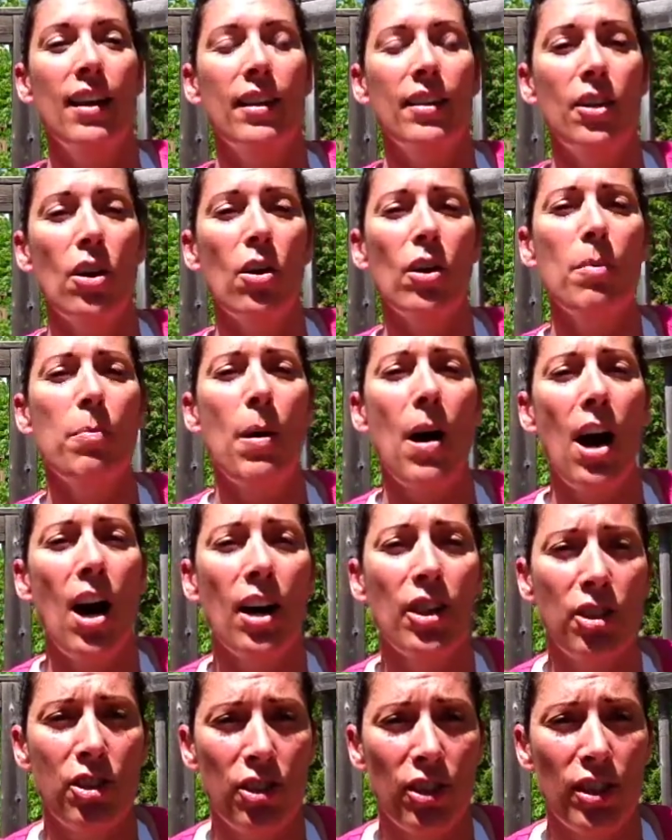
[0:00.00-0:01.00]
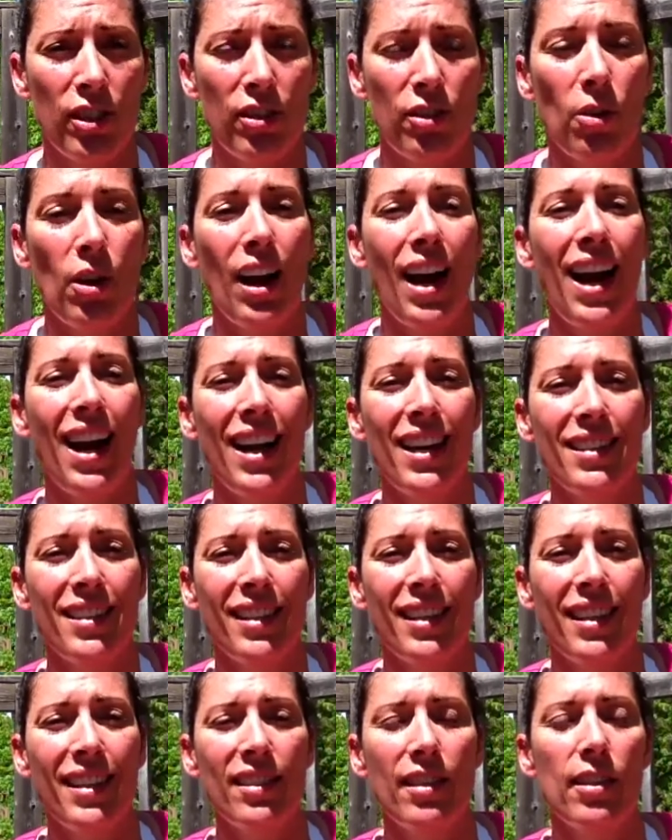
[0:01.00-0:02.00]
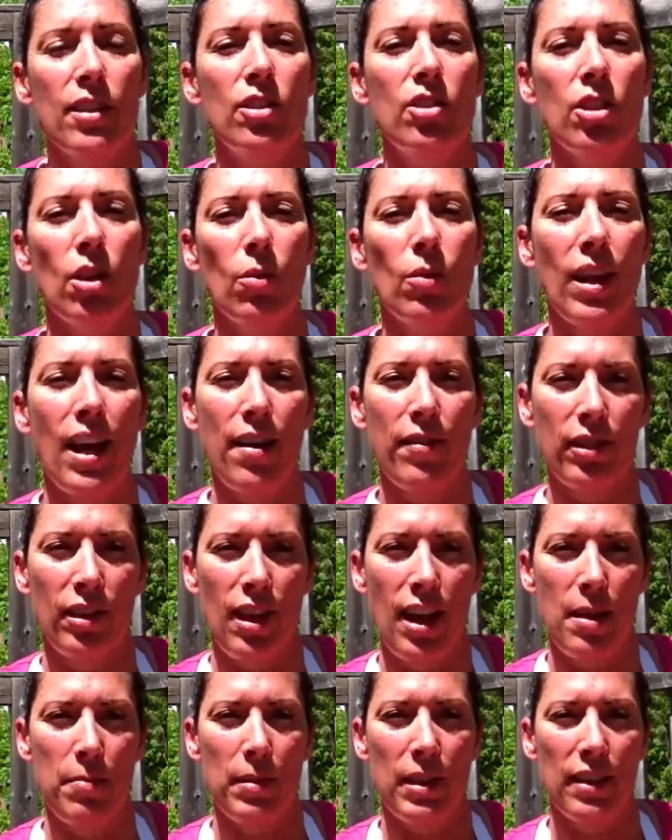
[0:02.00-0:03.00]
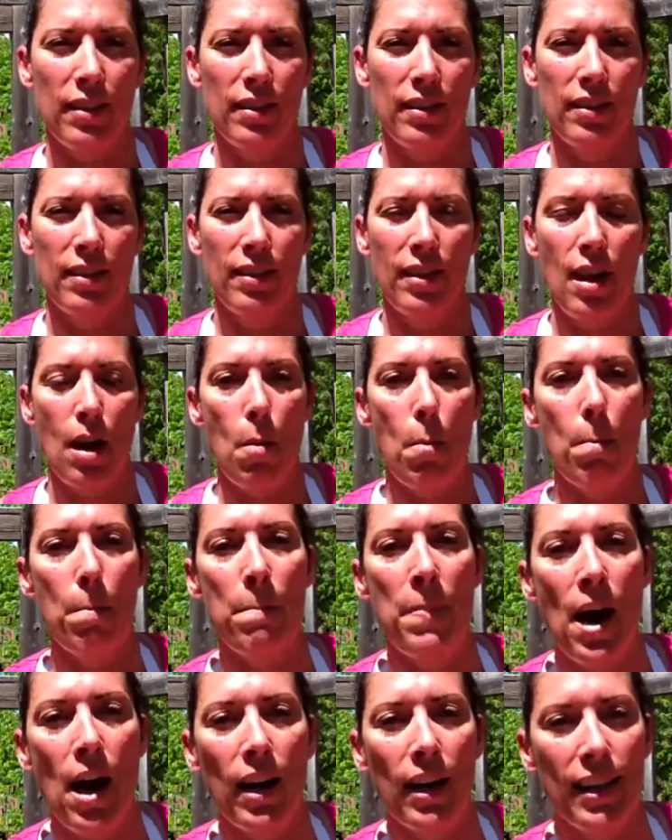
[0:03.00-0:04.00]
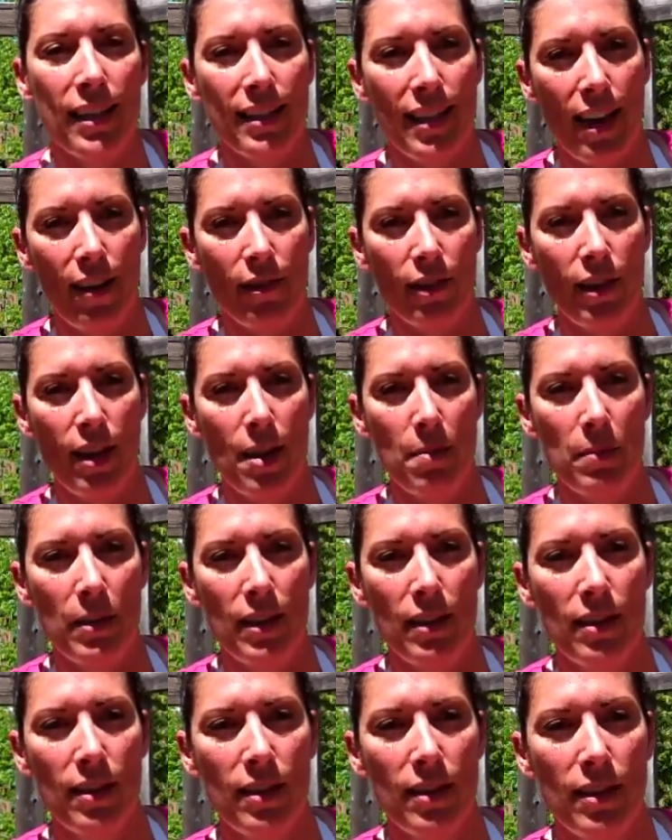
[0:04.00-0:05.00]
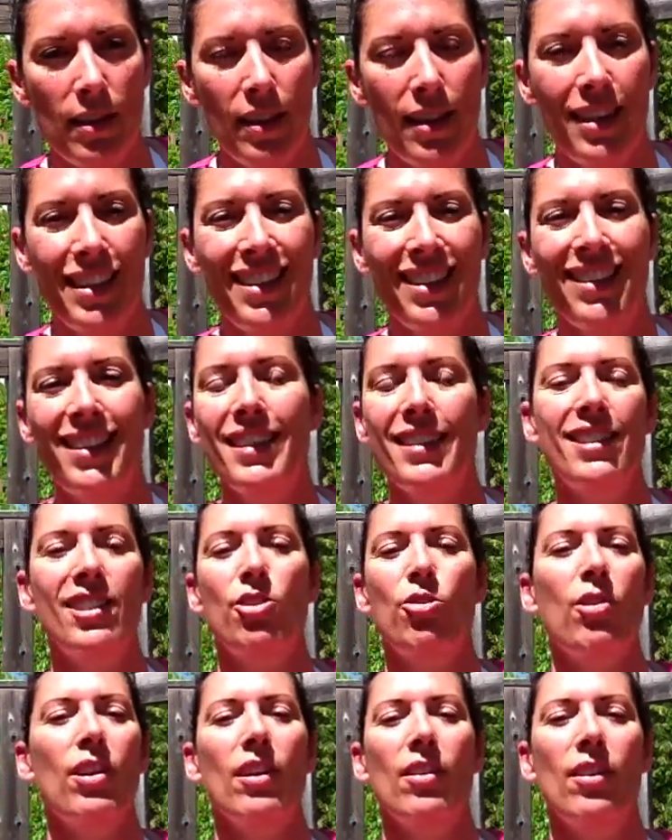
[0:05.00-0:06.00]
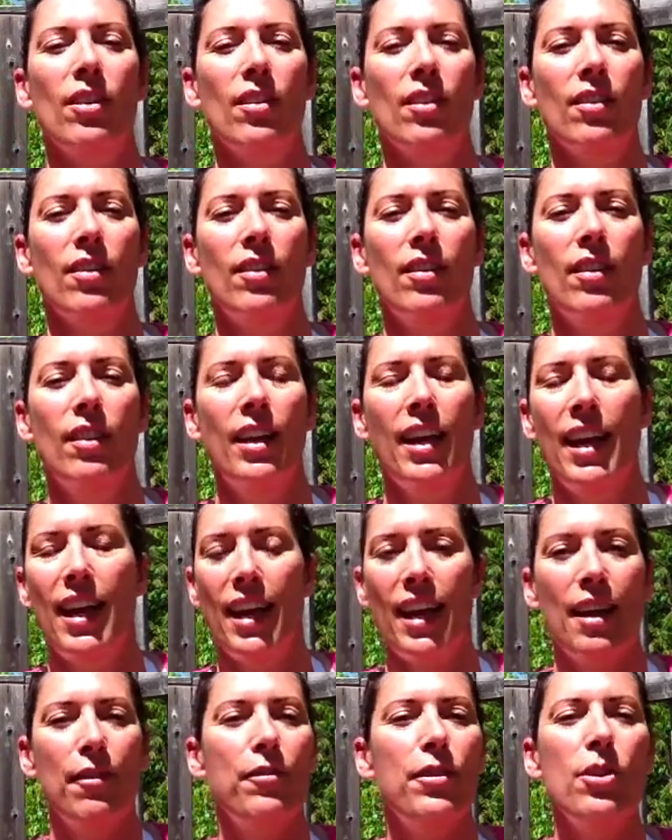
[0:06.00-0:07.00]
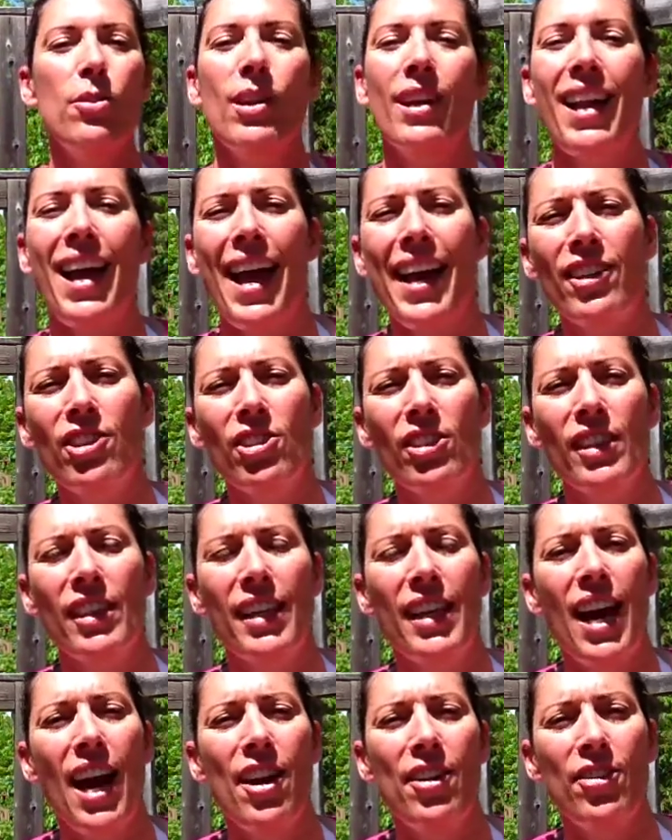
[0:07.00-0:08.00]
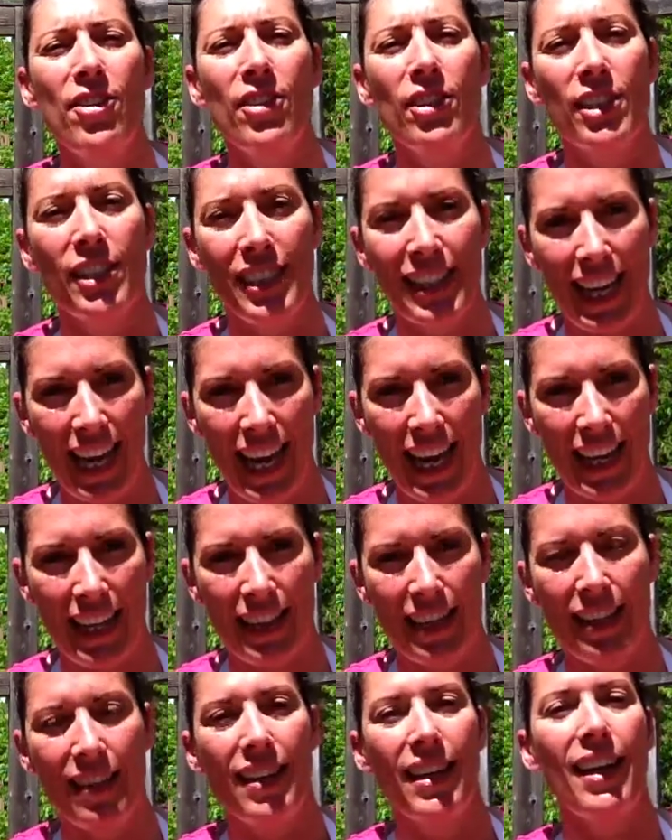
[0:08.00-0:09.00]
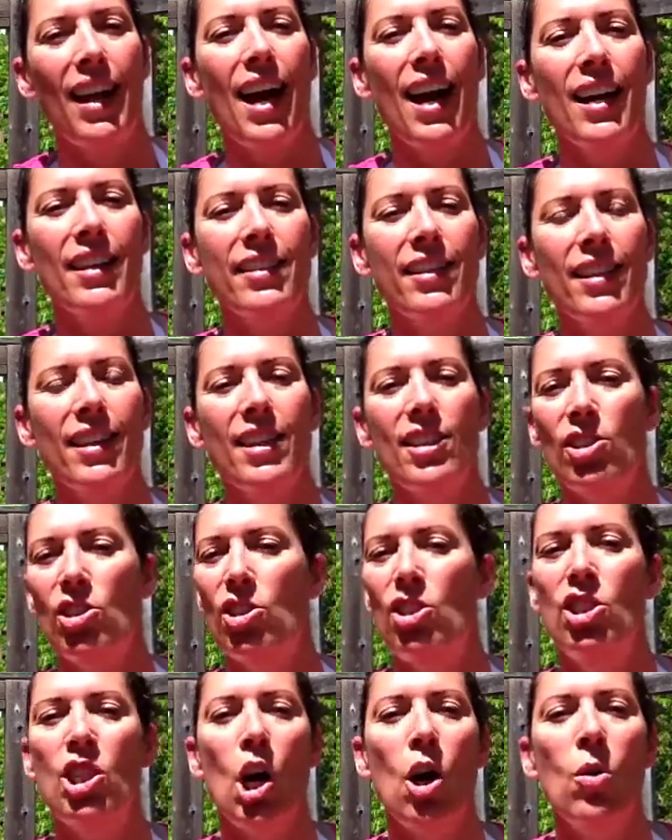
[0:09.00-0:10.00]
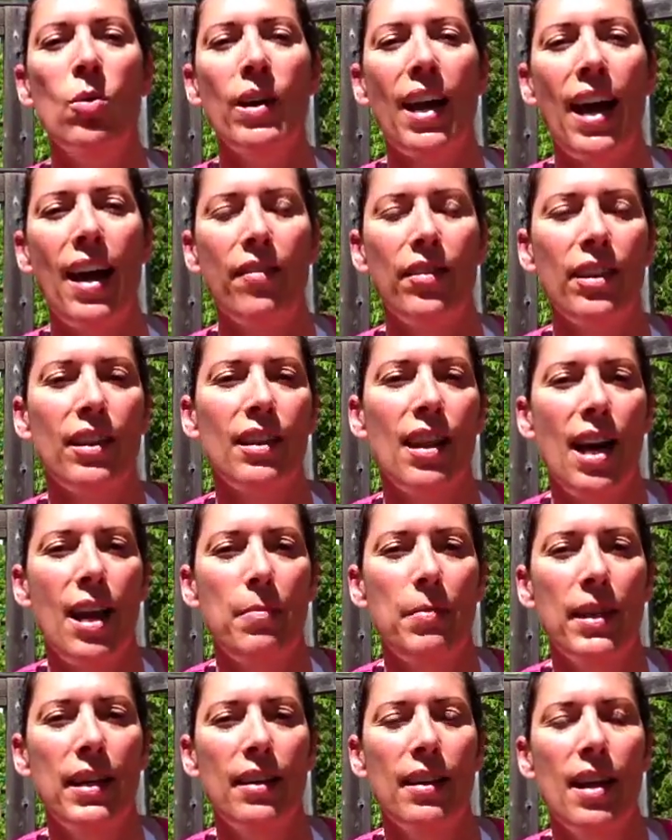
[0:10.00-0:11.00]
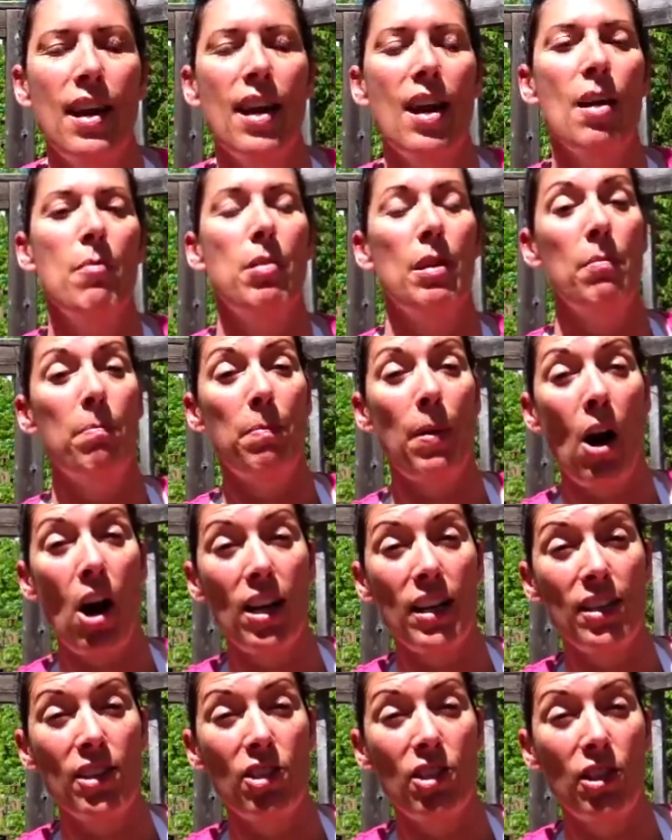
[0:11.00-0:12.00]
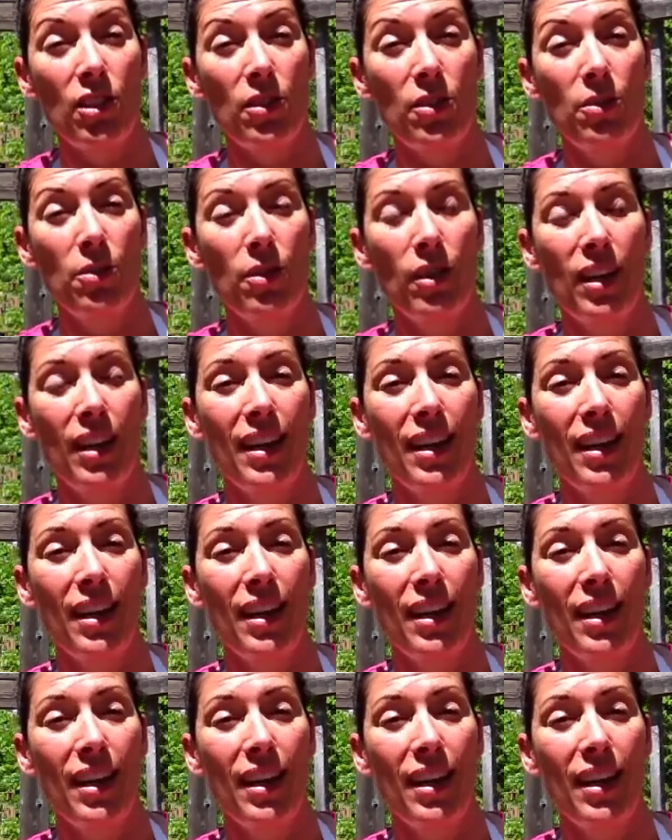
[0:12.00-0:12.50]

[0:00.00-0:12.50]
yoga postures or asanas don't have alignment. Bodies have alignment. This is critical. If you can actually understand that asanas don't have an alignment, but bodies do,